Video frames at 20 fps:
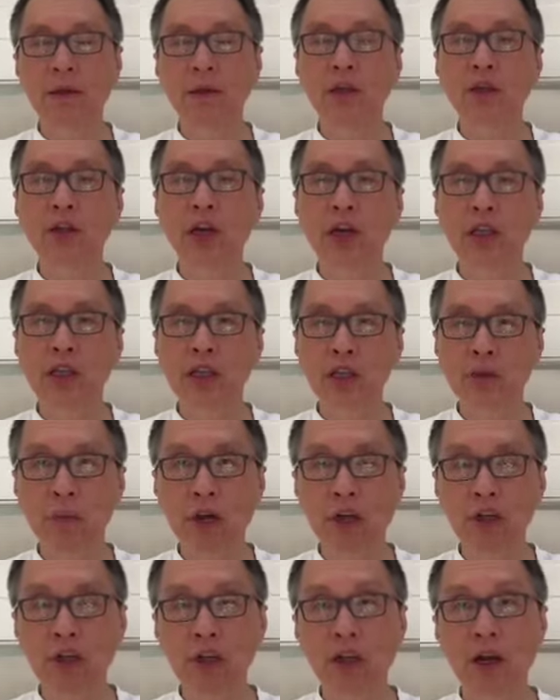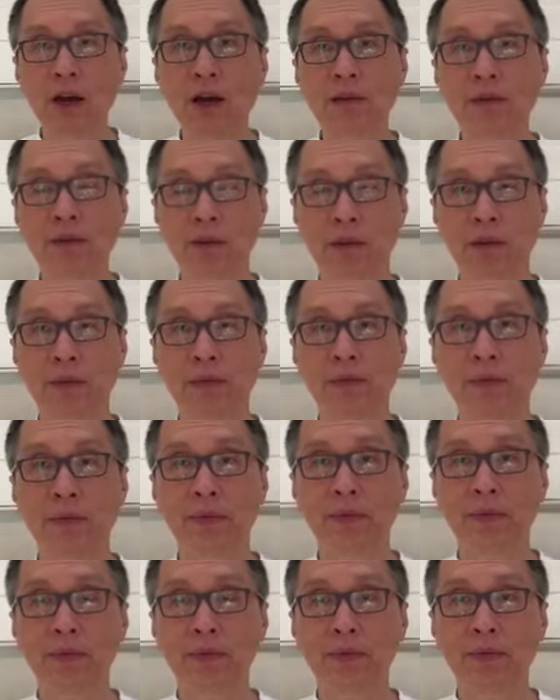the Chinese martial arts.
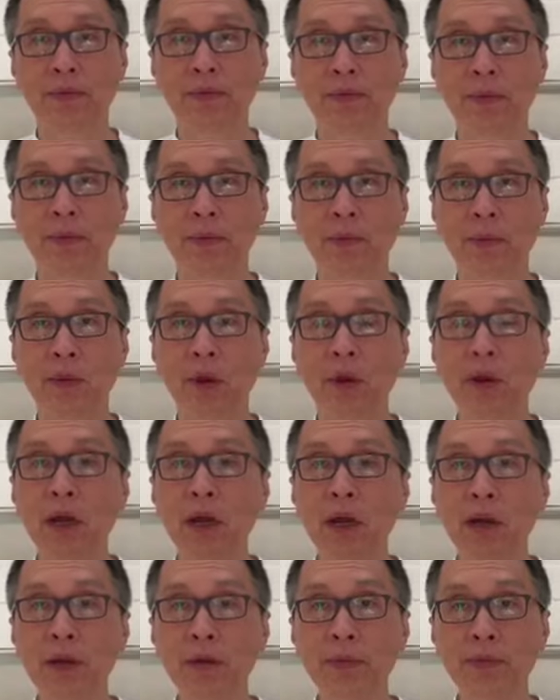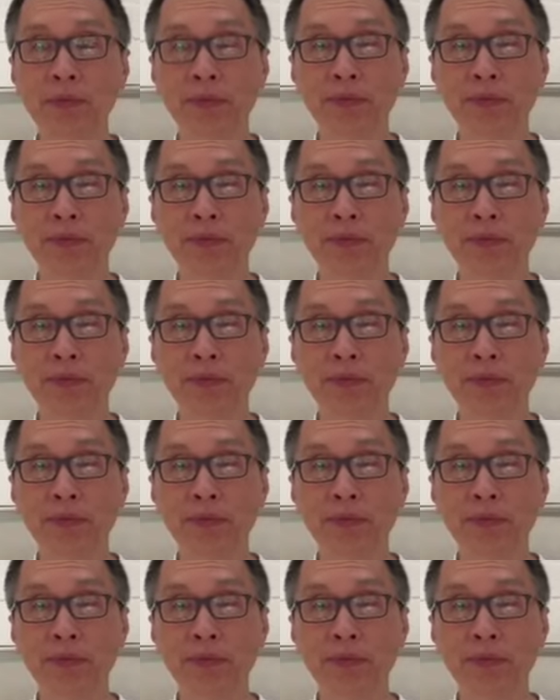Okay,